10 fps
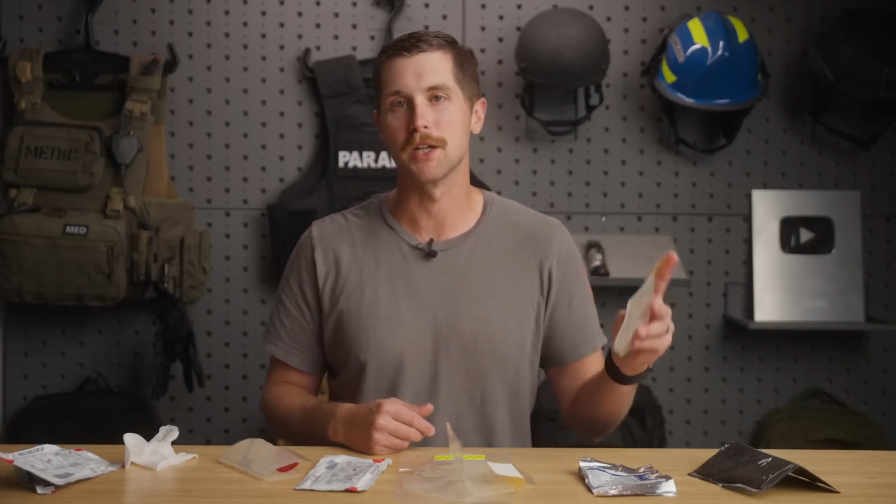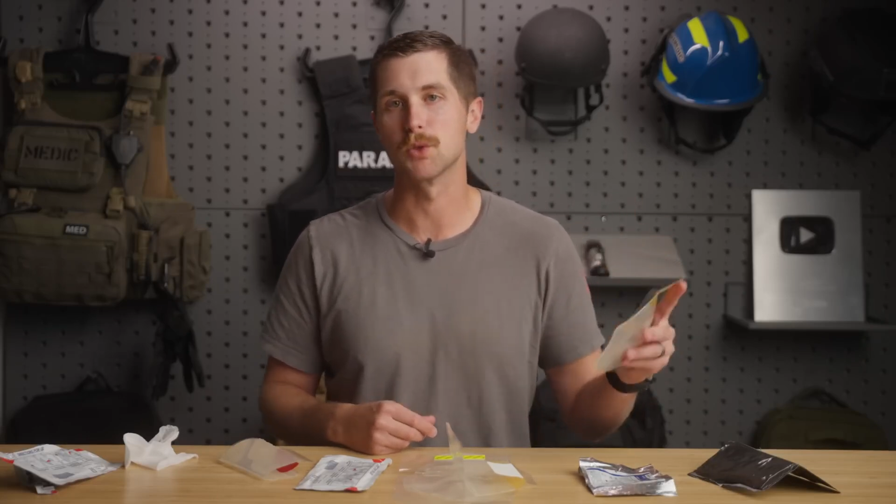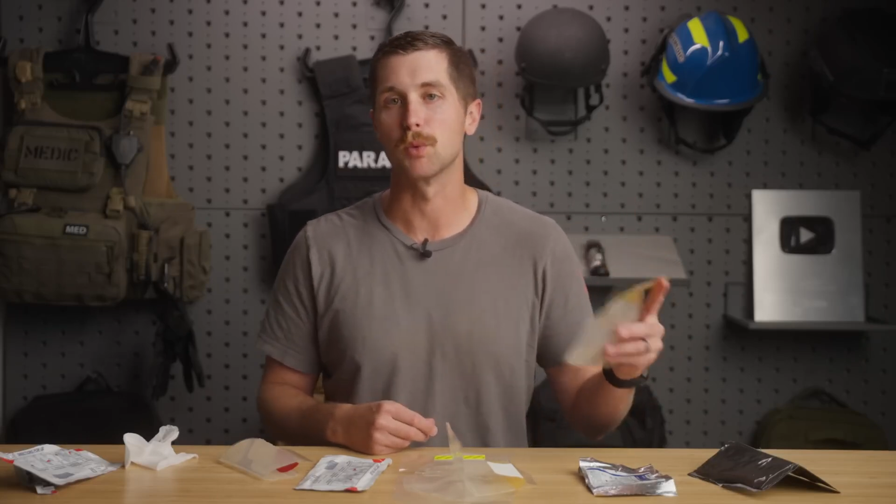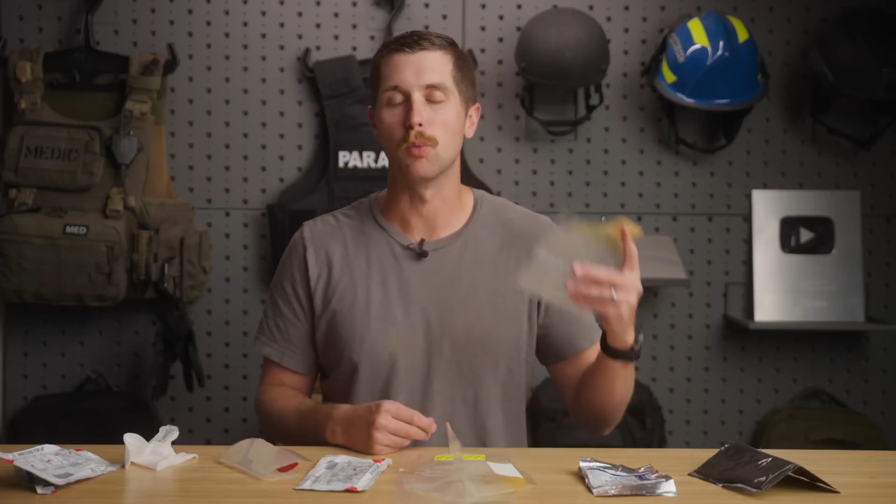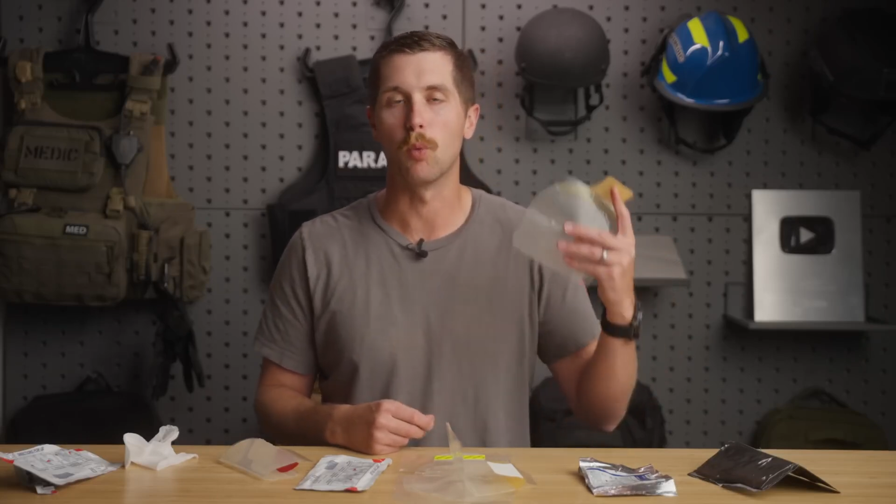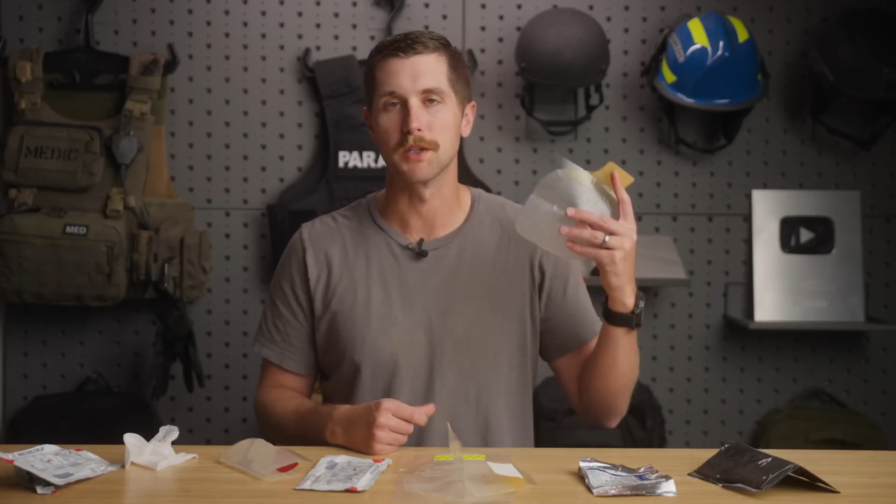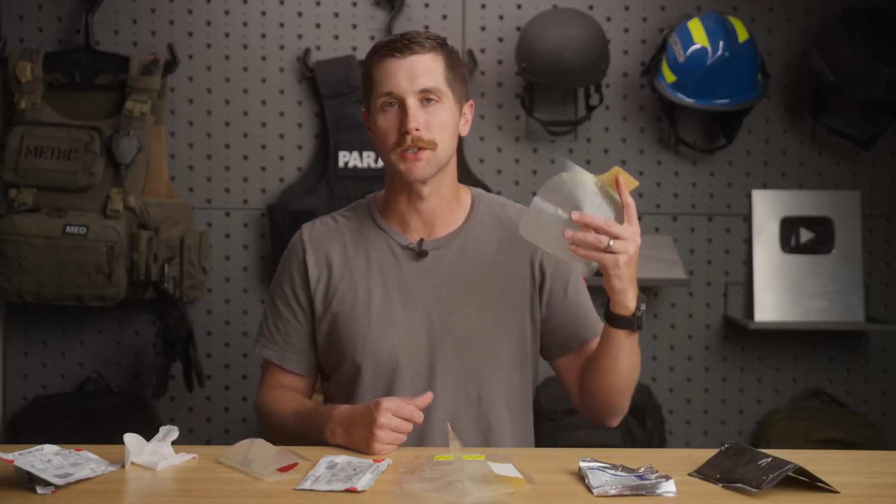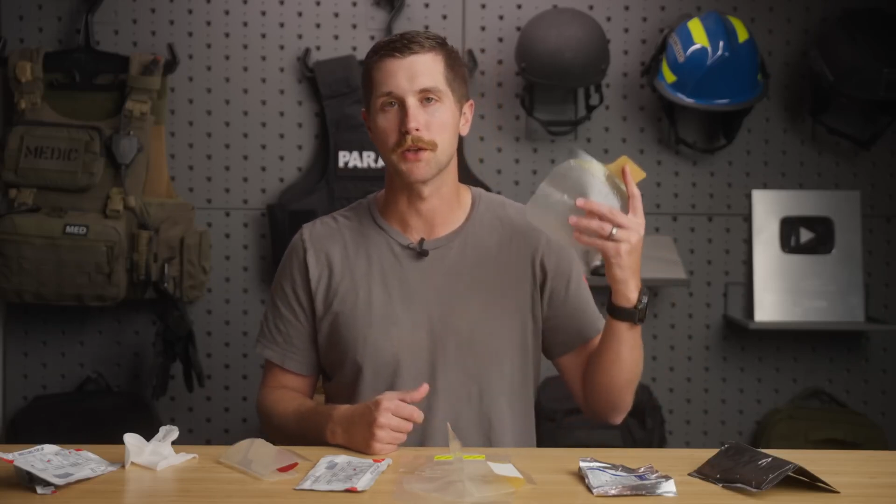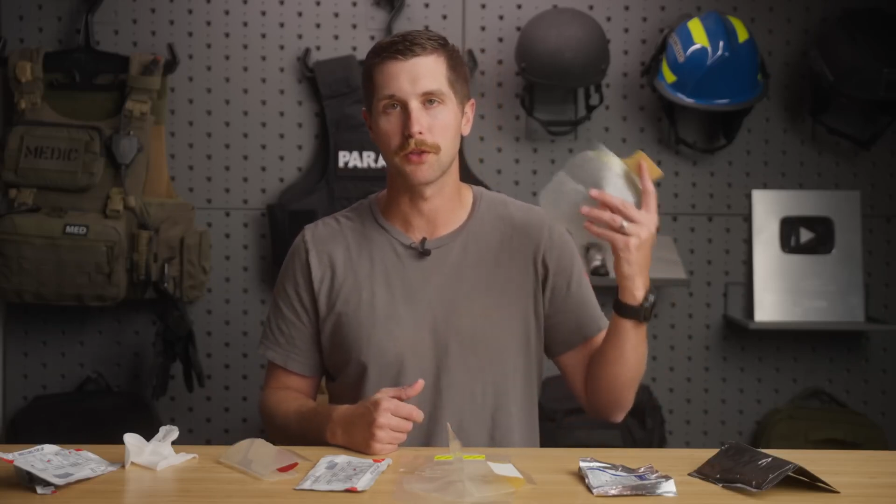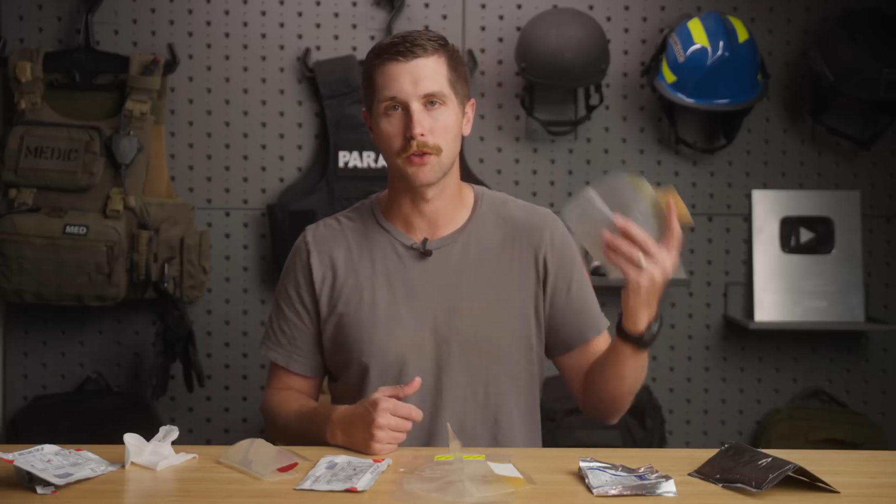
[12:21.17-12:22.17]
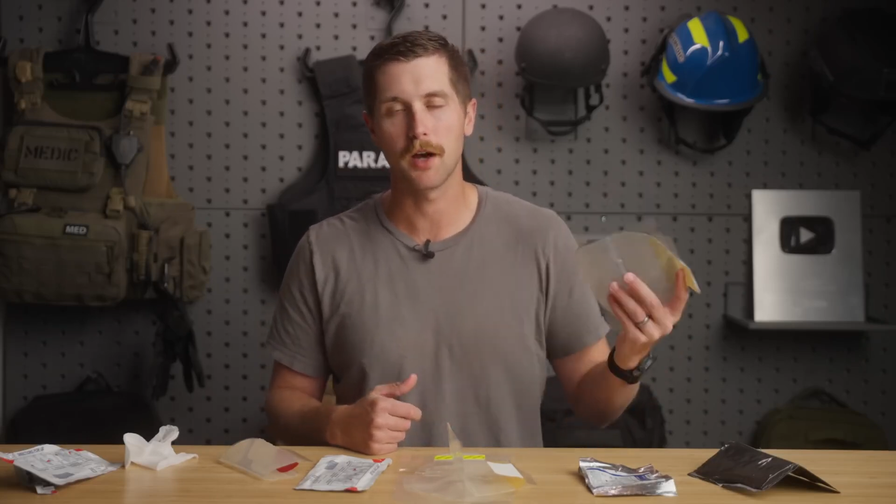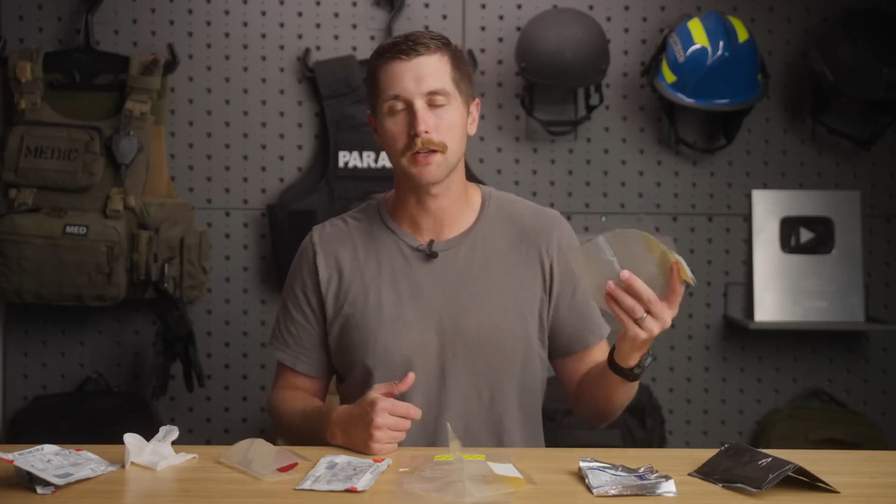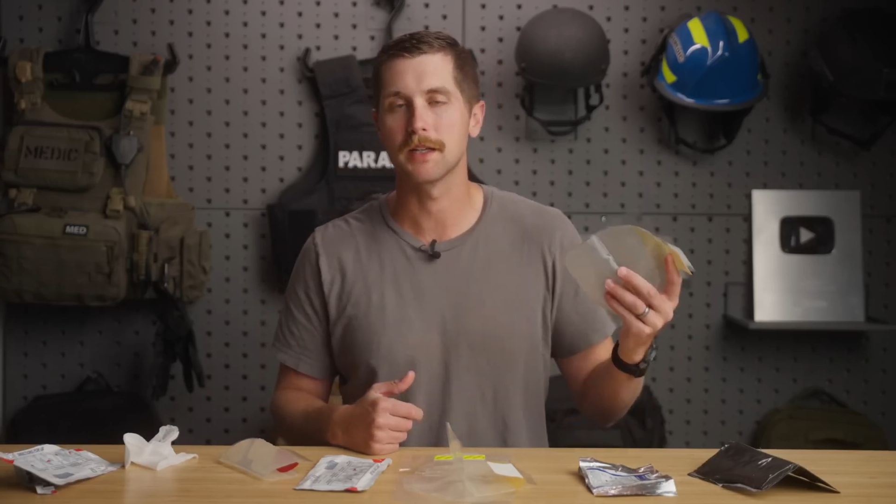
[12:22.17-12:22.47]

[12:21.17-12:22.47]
as we once thought.